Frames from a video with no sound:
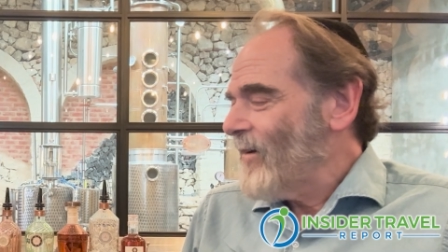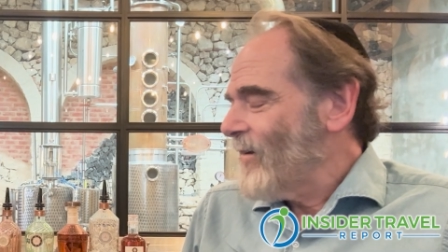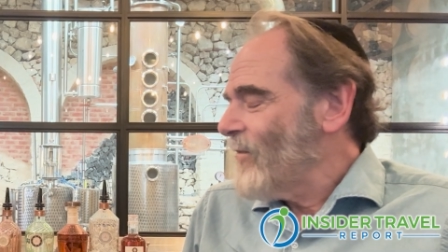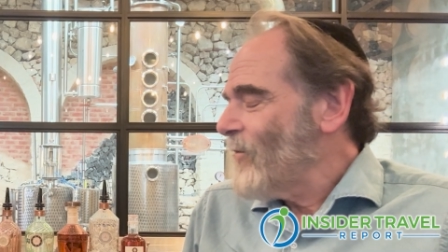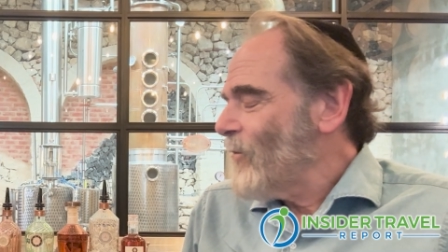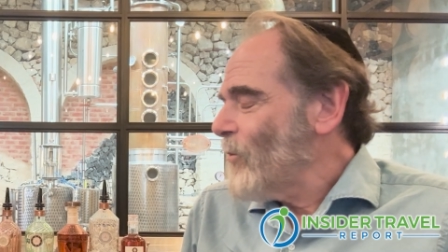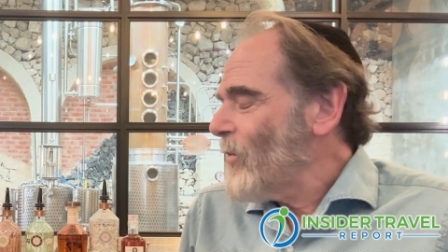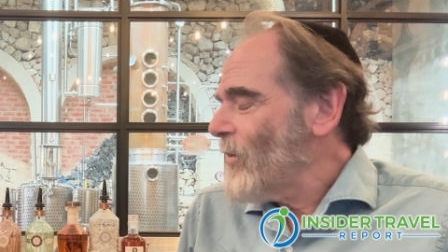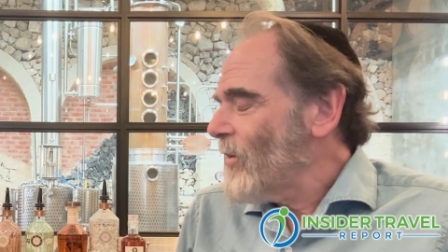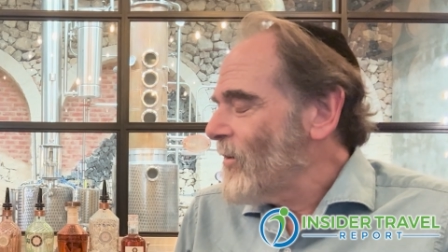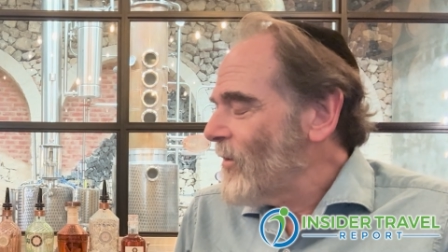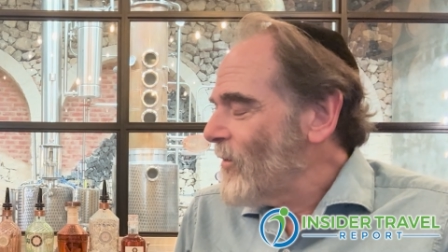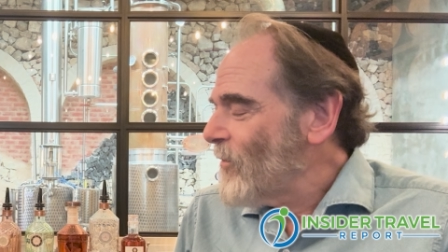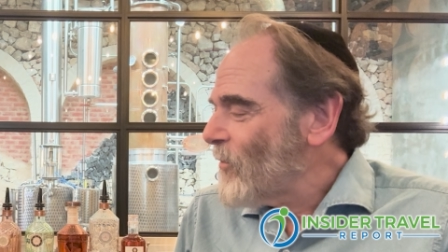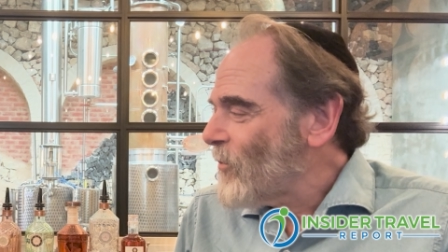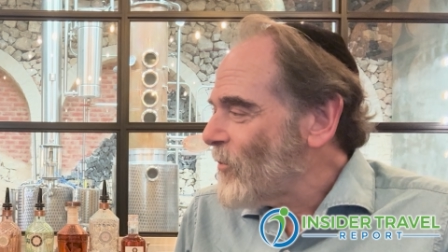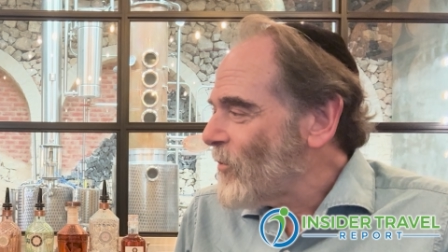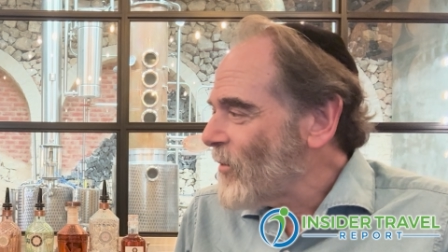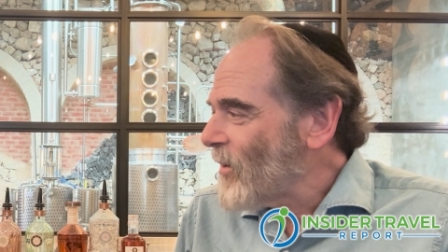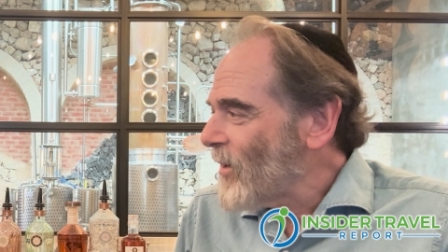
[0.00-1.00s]
everybody
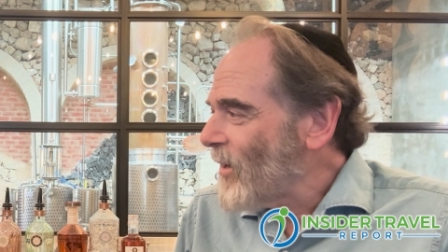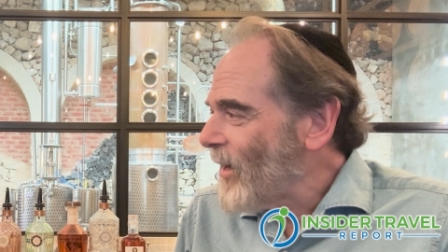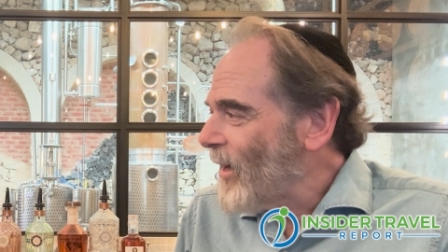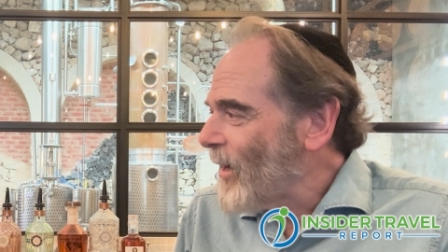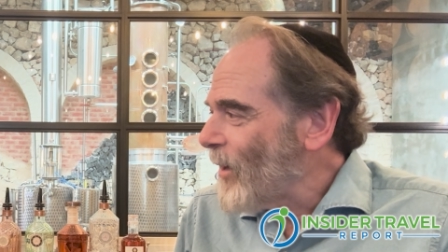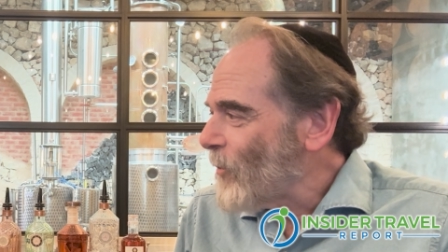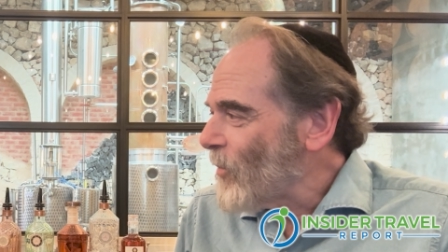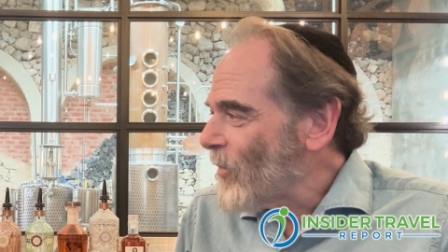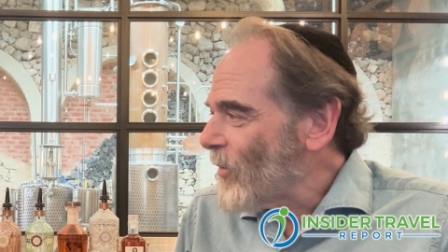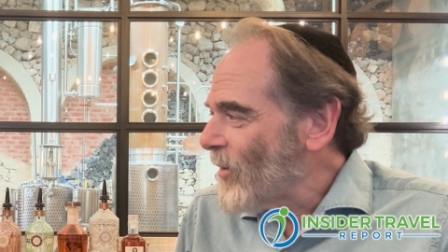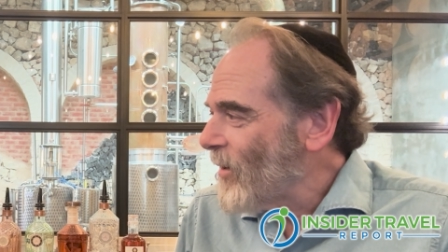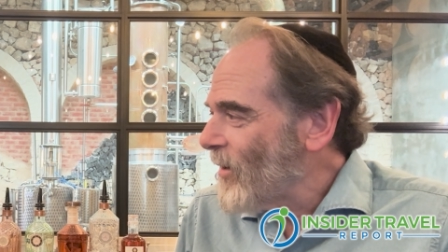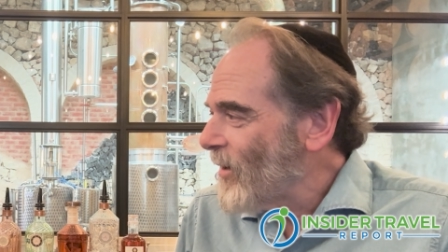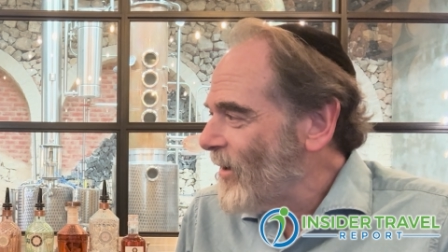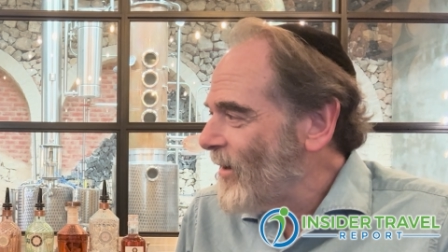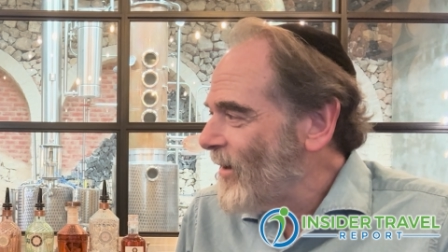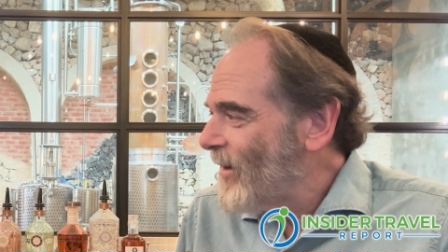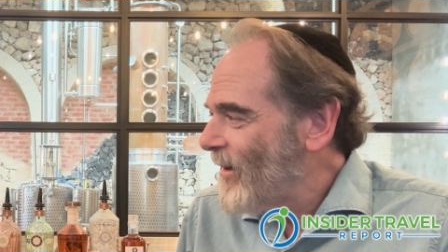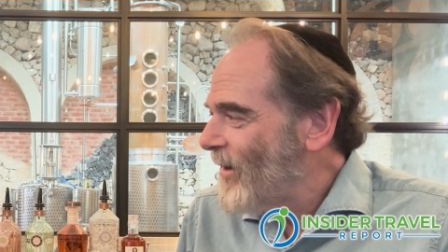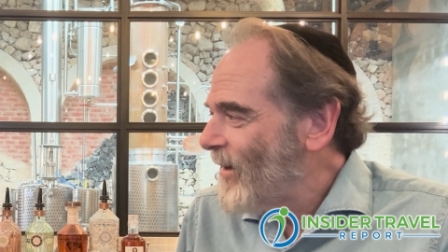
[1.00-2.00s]
was pretty happy.
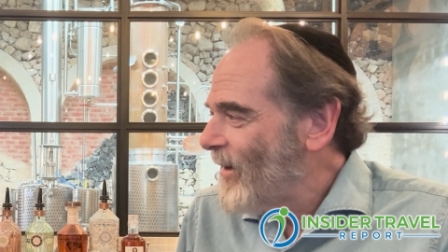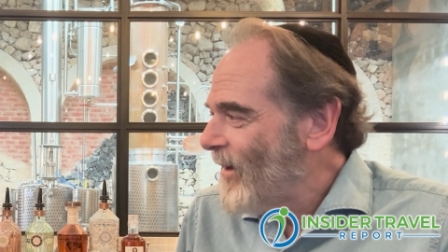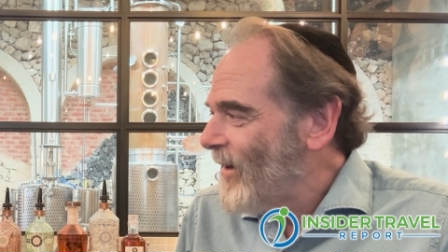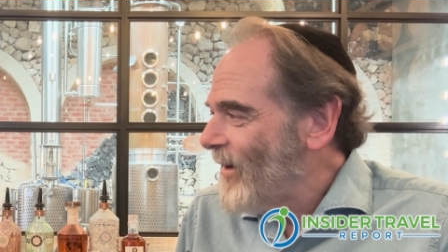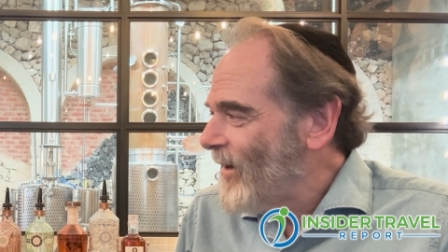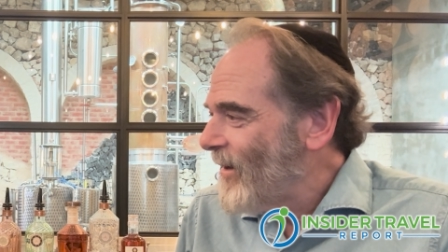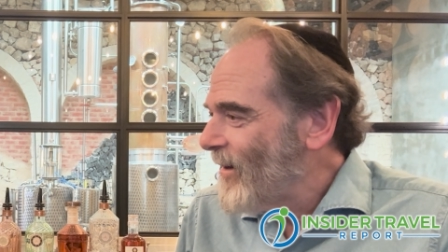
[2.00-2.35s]
Okay.